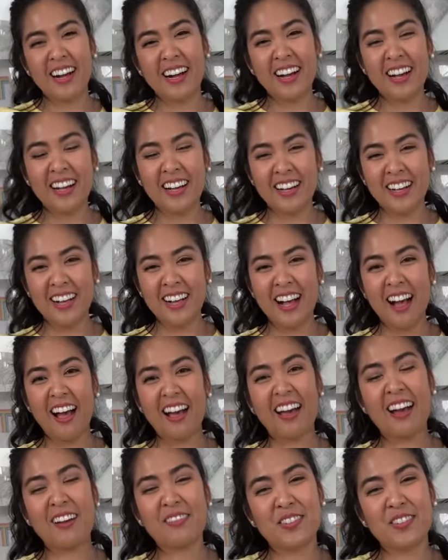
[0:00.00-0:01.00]

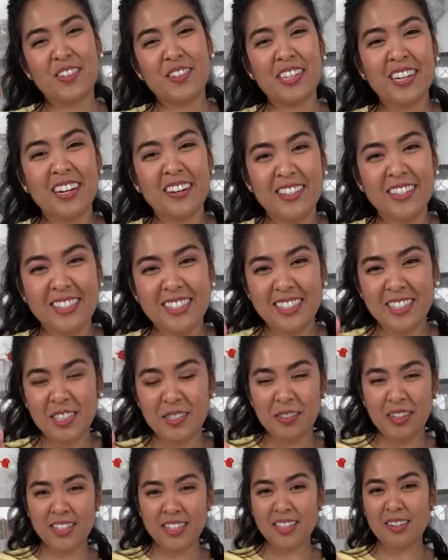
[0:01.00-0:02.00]
I have to figure out a
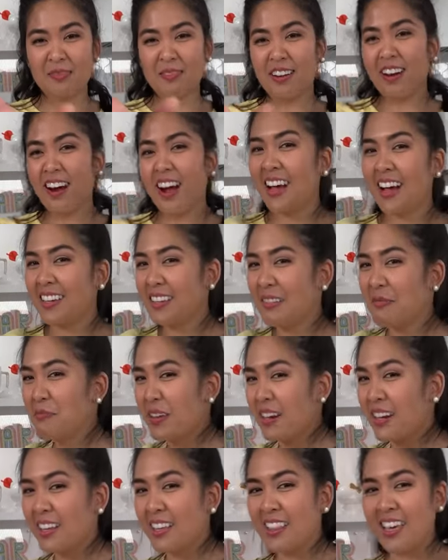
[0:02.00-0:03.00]
situation where I can
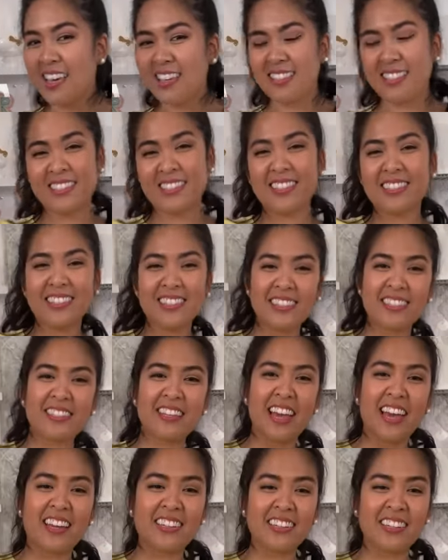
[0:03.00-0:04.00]
bring this
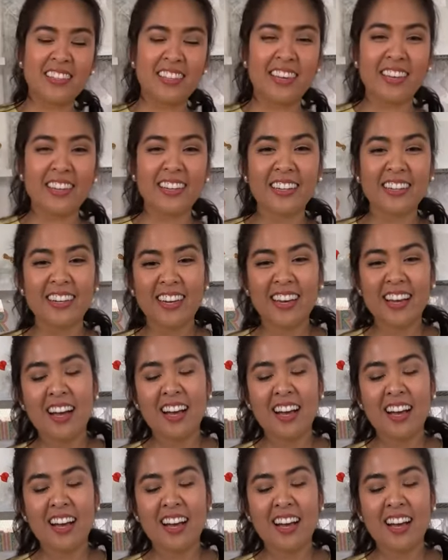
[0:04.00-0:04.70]
stand thing.